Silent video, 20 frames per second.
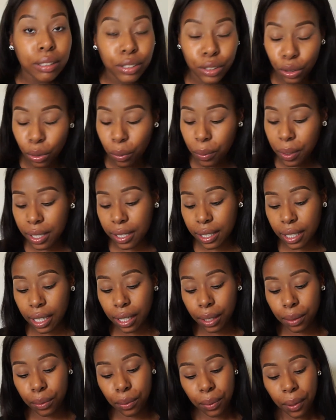you don't want to see
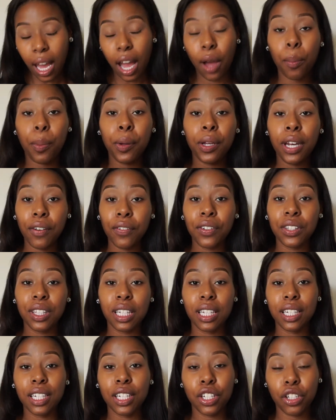it. I'll put
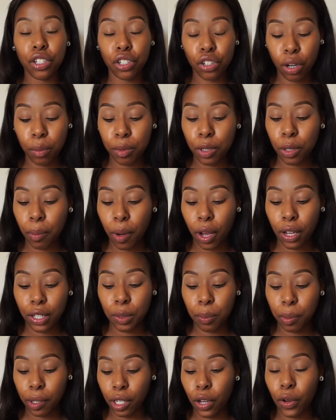everything in the description box
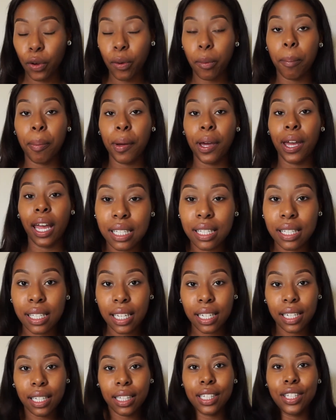below, but
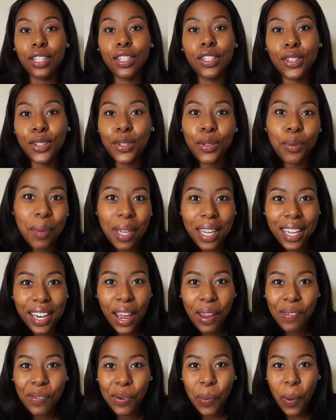let's zoom in,
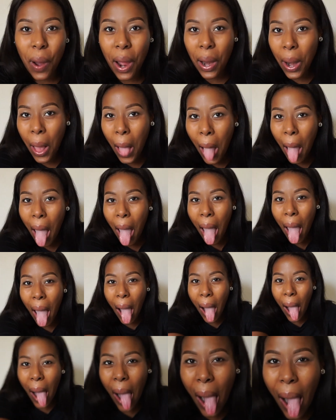everyone.
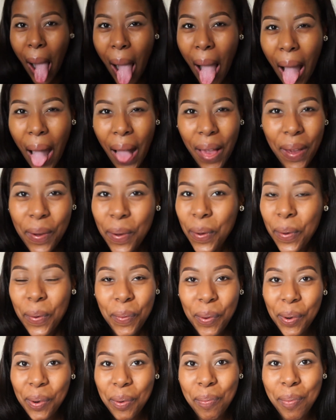
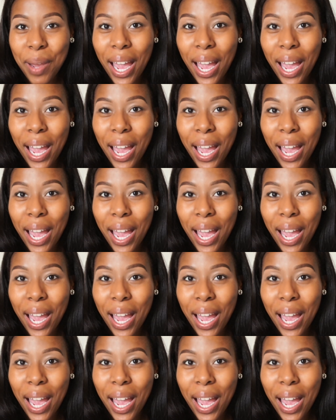We're